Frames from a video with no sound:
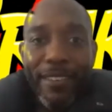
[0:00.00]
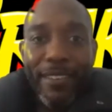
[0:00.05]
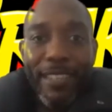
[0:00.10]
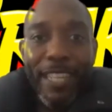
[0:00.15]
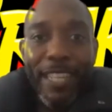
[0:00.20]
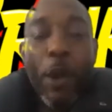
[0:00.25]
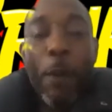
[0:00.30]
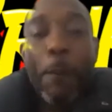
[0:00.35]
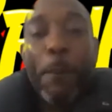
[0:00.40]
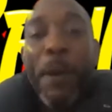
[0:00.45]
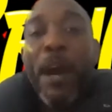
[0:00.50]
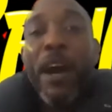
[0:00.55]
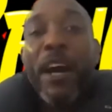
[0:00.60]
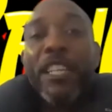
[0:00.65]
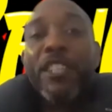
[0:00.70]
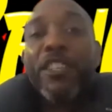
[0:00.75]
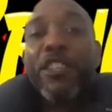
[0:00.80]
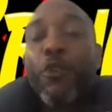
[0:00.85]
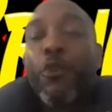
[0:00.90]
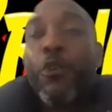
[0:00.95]
They're not part of
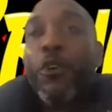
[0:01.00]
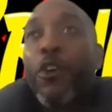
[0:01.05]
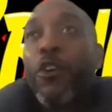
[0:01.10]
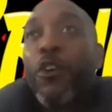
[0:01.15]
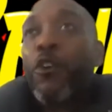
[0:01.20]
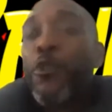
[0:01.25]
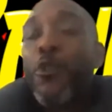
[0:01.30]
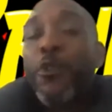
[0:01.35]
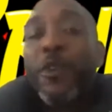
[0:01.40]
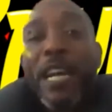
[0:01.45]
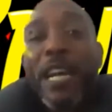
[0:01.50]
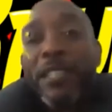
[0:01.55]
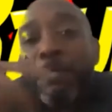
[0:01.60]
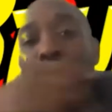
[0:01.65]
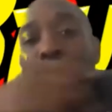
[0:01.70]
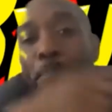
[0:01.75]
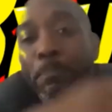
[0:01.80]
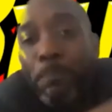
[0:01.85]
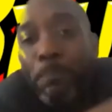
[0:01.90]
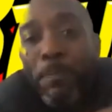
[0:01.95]
this crew that's
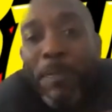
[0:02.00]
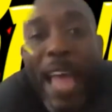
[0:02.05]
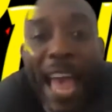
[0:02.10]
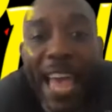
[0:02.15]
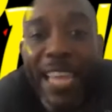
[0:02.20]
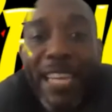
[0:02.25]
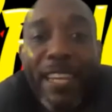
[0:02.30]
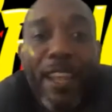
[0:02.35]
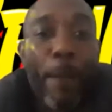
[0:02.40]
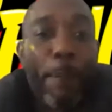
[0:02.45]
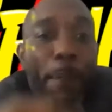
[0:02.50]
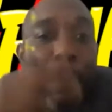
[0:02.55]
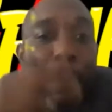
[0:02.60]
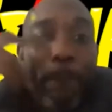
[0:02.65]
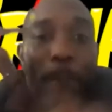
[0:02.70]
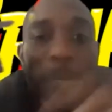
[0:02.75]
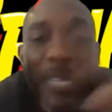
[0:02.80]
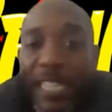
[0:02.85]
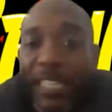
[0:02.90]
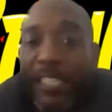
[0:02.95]
tatted up
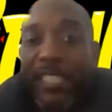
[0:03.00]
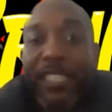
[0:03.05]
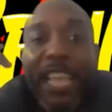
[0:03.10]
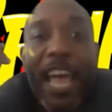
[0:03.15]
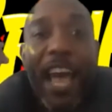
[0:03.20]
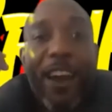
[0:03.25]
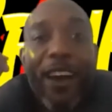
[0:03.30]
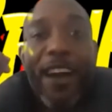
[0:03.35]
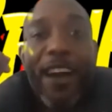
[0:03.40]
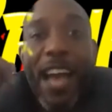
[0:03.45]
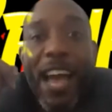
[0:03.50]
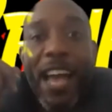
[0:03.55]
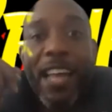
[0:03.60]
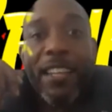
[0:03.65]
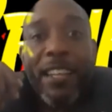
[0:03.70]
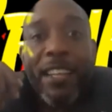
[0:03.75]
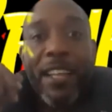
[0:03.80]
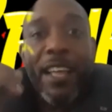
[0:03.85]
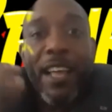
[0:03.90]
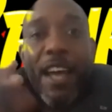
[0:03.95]
and bleached out
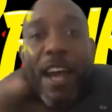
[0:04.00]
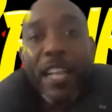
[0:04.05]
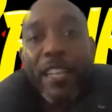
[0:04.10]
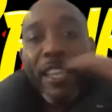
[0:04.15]
and I